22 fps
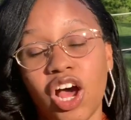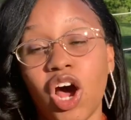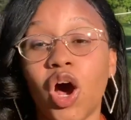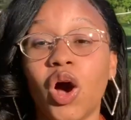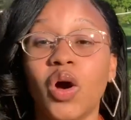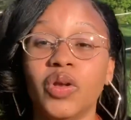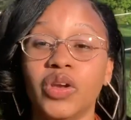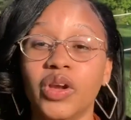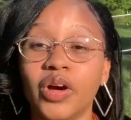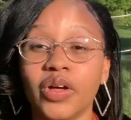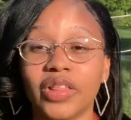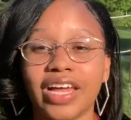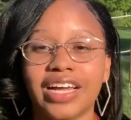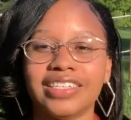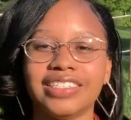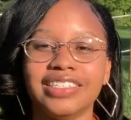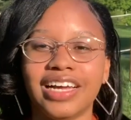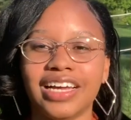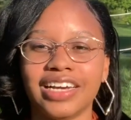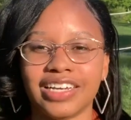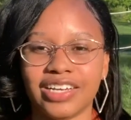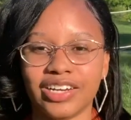Oh no,
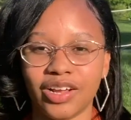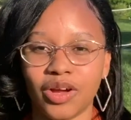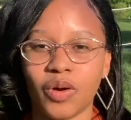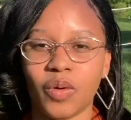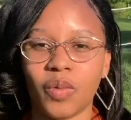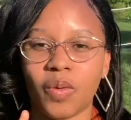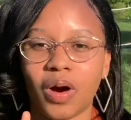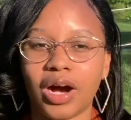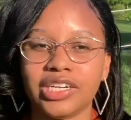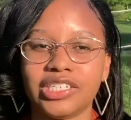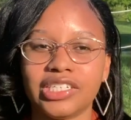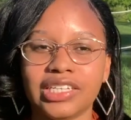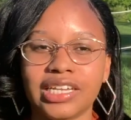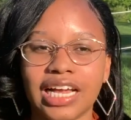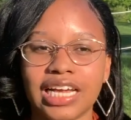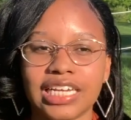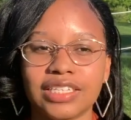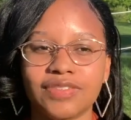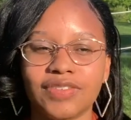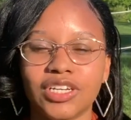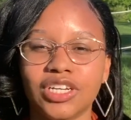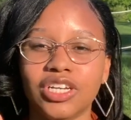that's not it. Watch the
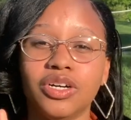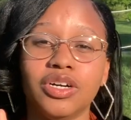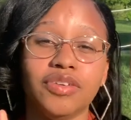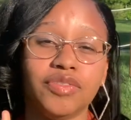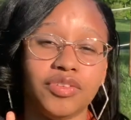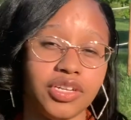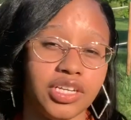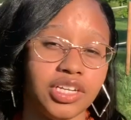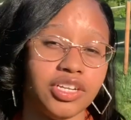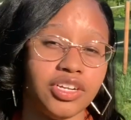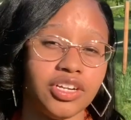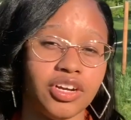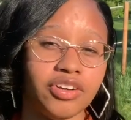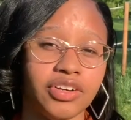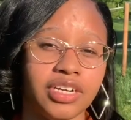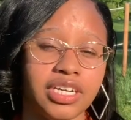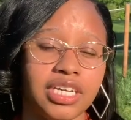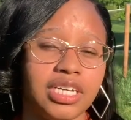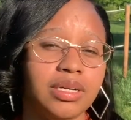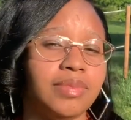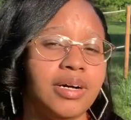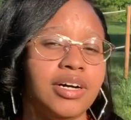last video if you didn't
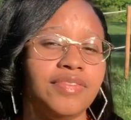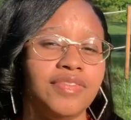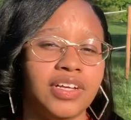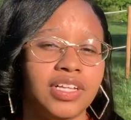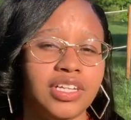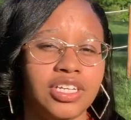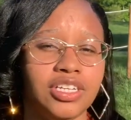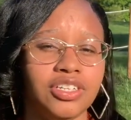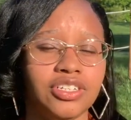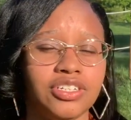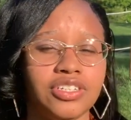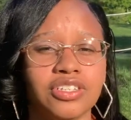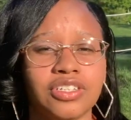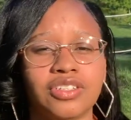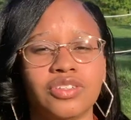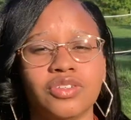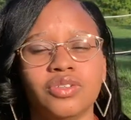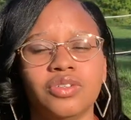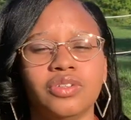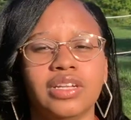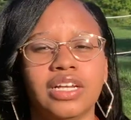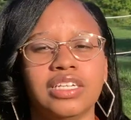already about failing nursing
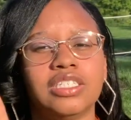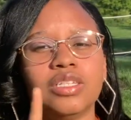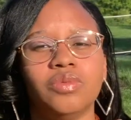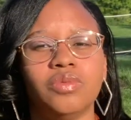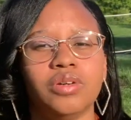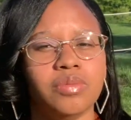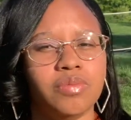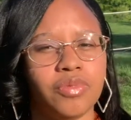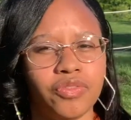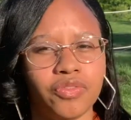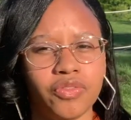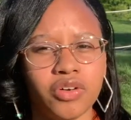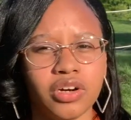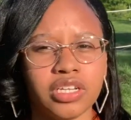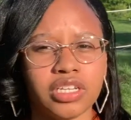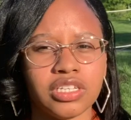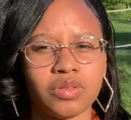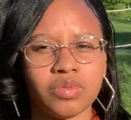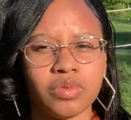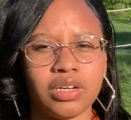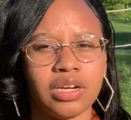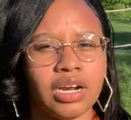school. That's the one before
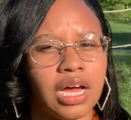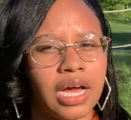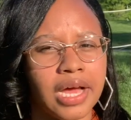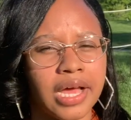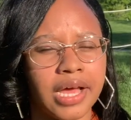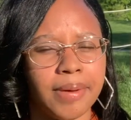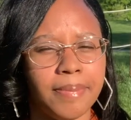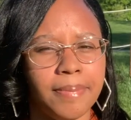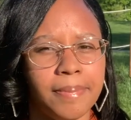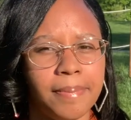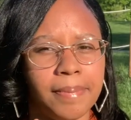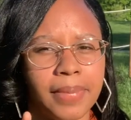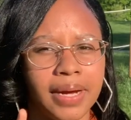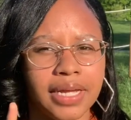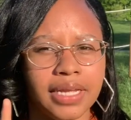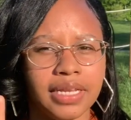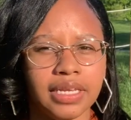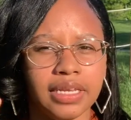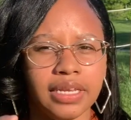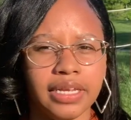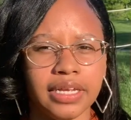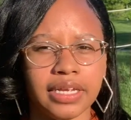this one. I
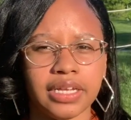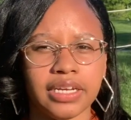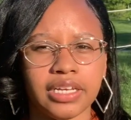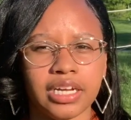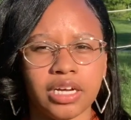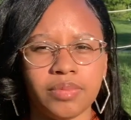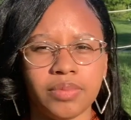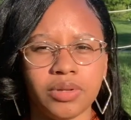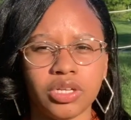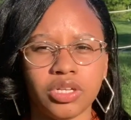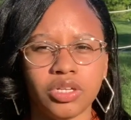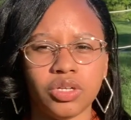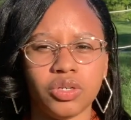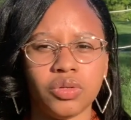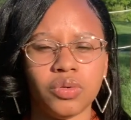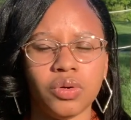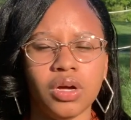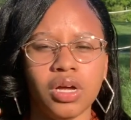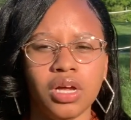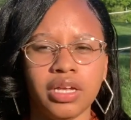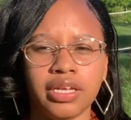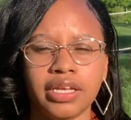might link it down
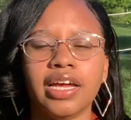below.